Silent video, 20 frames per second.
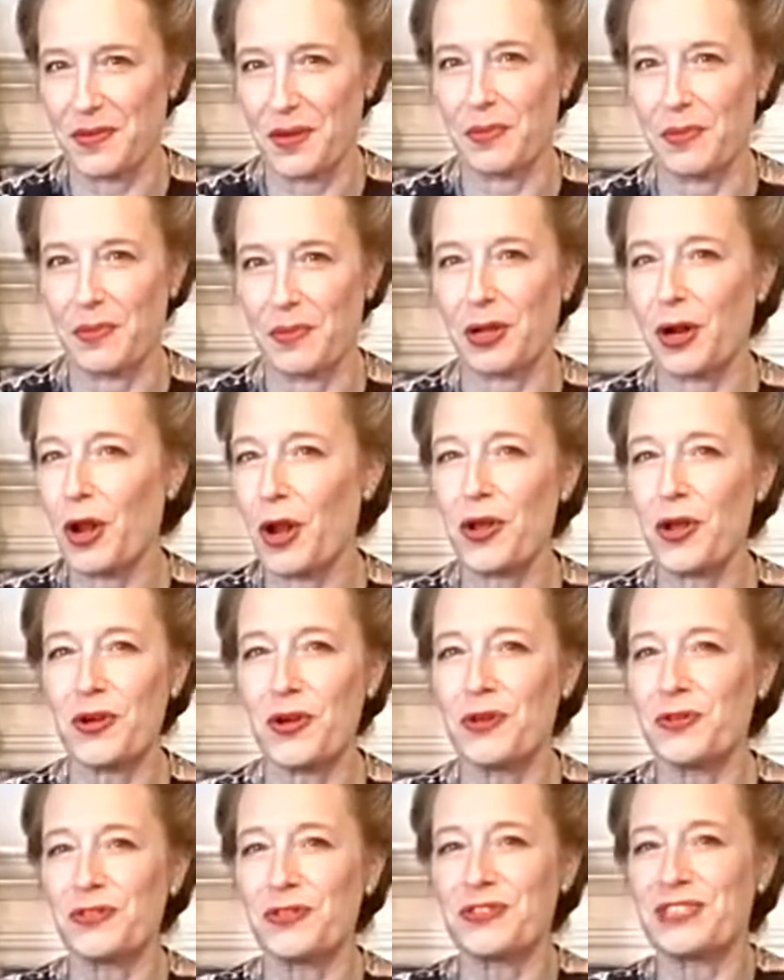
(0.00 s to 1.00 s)
but
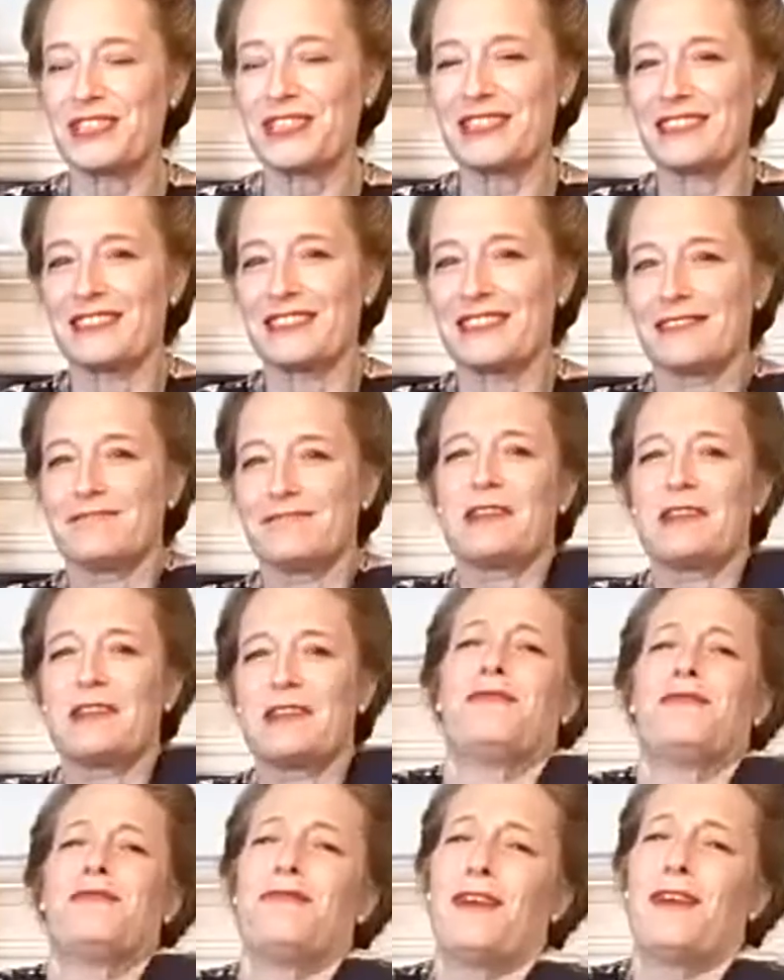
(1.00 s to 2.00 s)
clothes, even
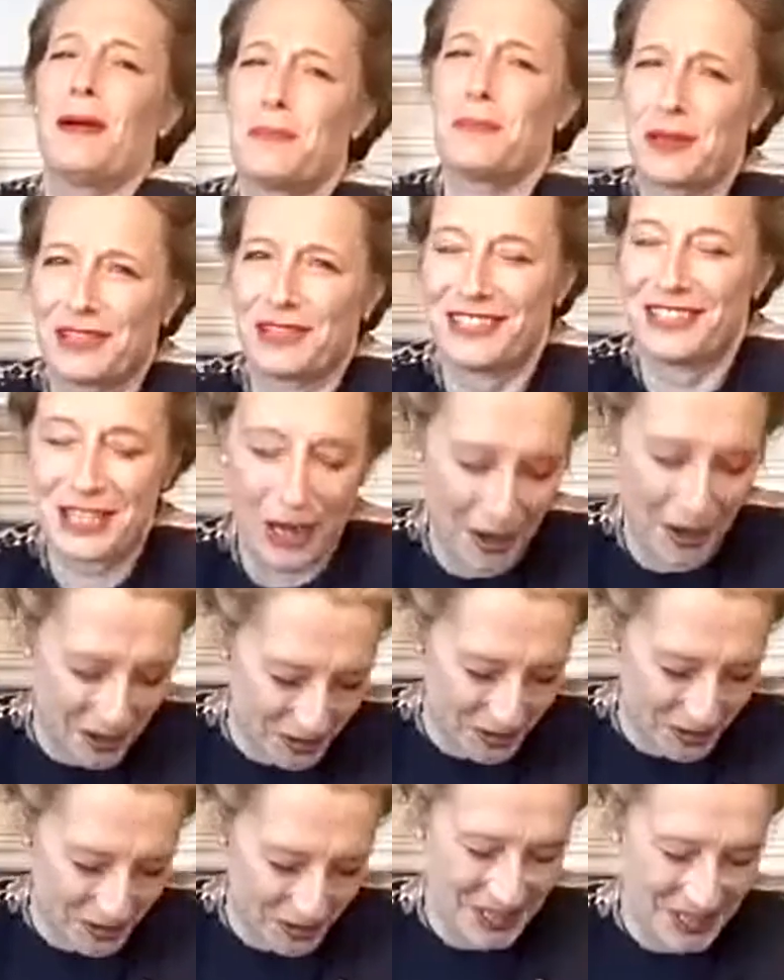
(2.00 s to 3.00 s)
fabulous
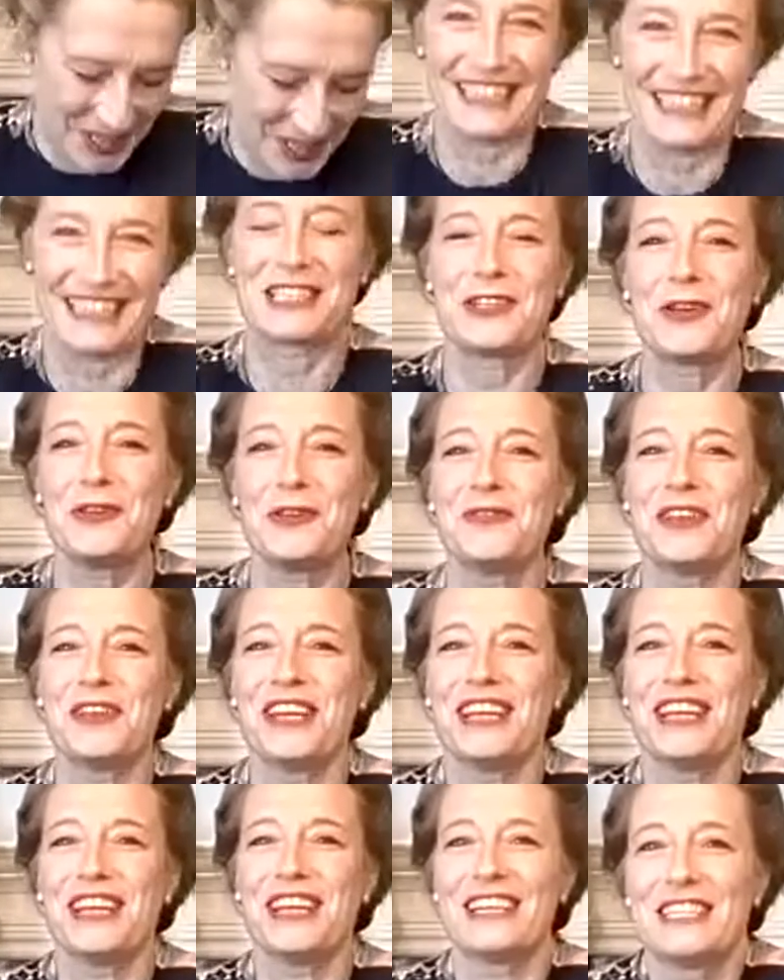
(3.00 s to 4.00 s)
clothes like this lovely
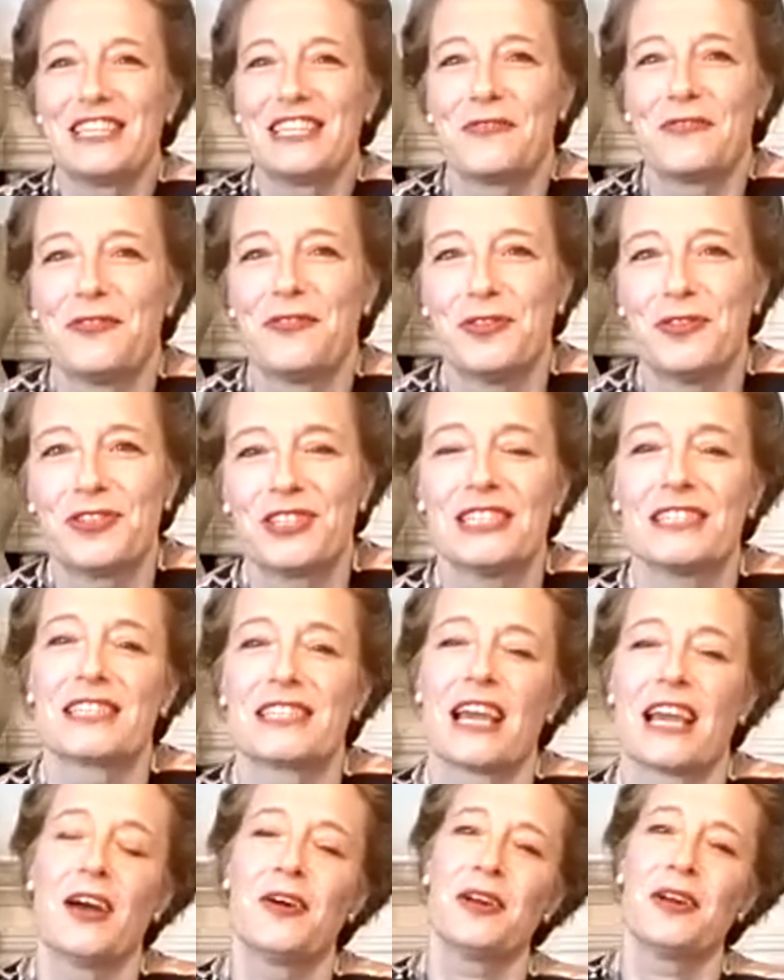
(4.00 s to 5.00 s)
1940s
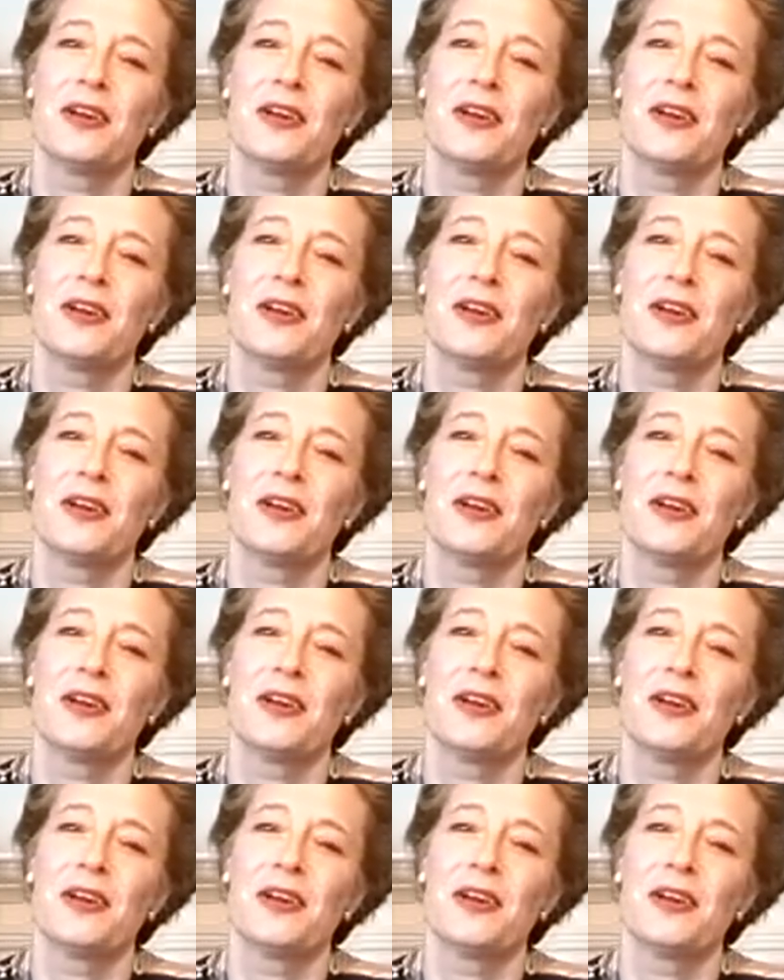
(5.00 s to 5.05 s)
gown